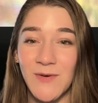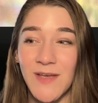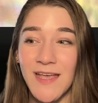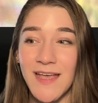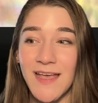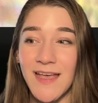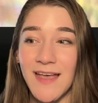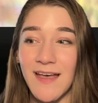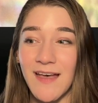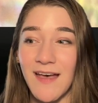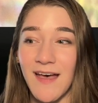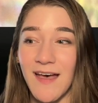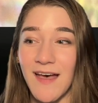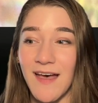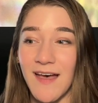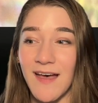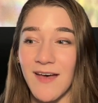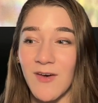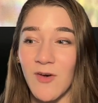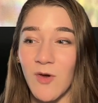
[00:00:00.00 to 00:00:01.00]
So
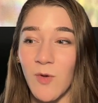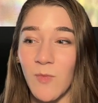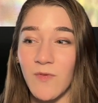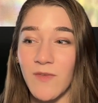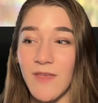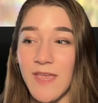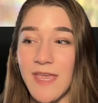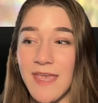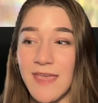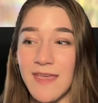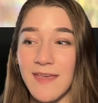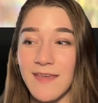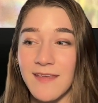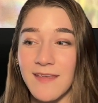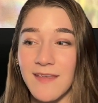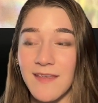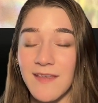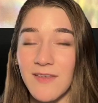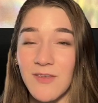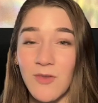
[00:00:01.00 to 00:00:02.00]

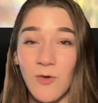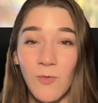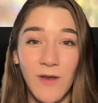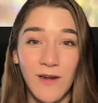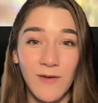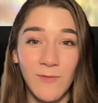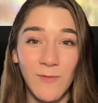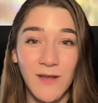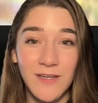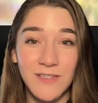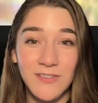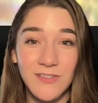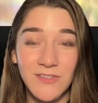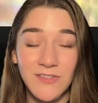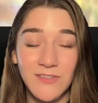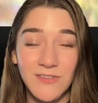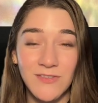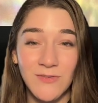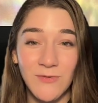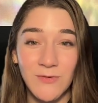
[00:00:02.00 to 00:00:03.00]
hopefully you'll want to
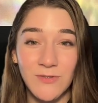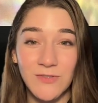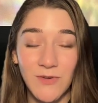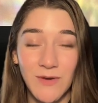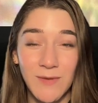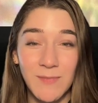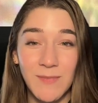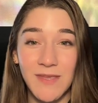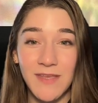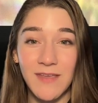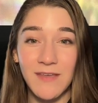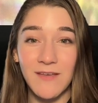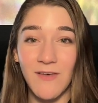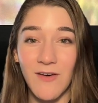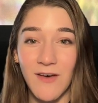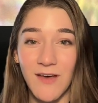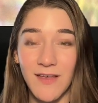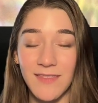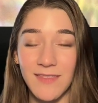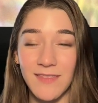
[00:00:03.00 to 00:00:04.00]
watch or join
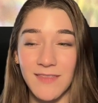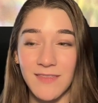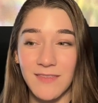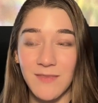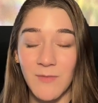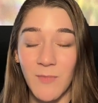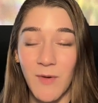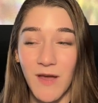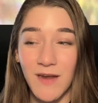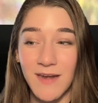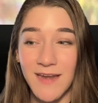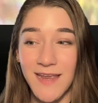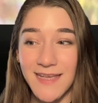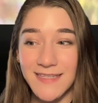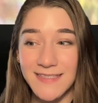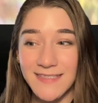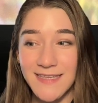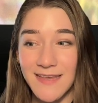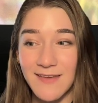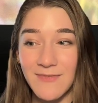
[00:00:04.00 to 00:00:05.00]
me on the
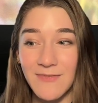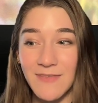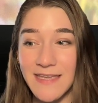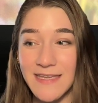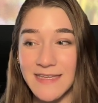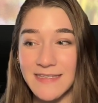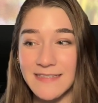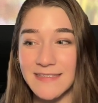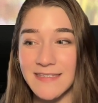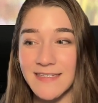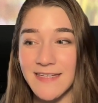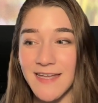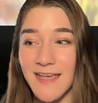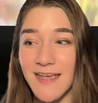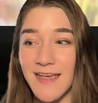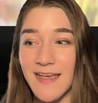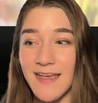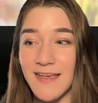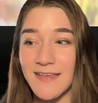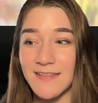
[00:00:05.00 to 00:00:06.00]
podcast side of
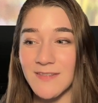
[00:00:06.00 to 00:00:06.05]
things.